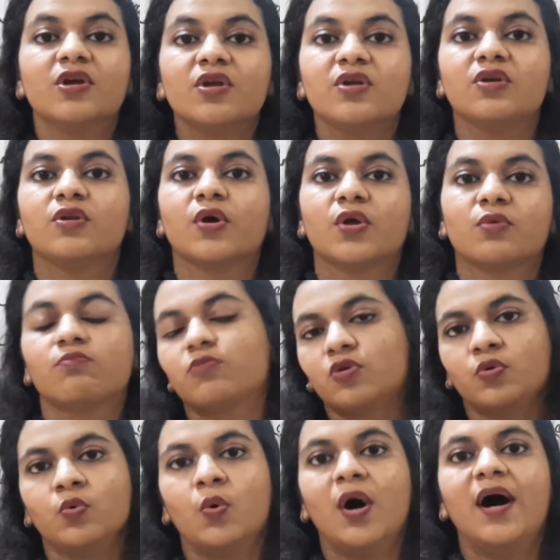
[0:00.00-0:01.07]

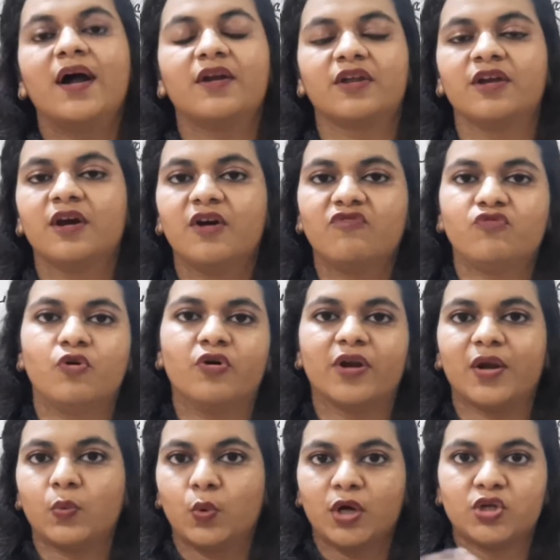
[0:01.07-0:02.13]
you are here for
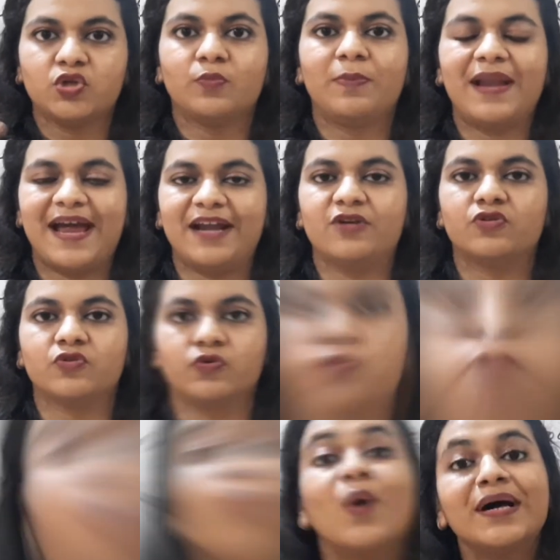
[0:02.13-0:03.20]
and what you plan to
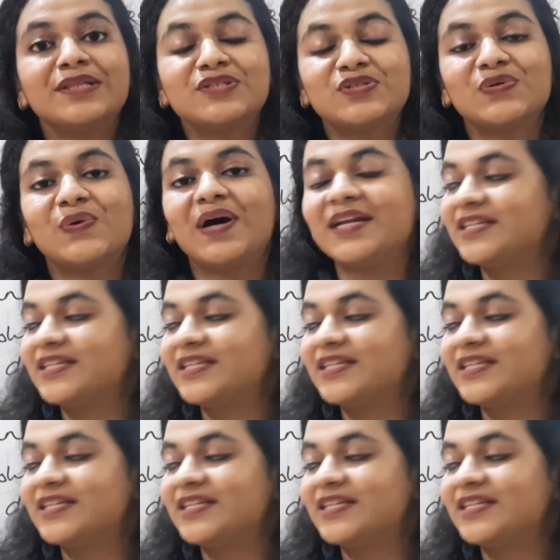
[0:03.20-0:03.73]
do. Once you are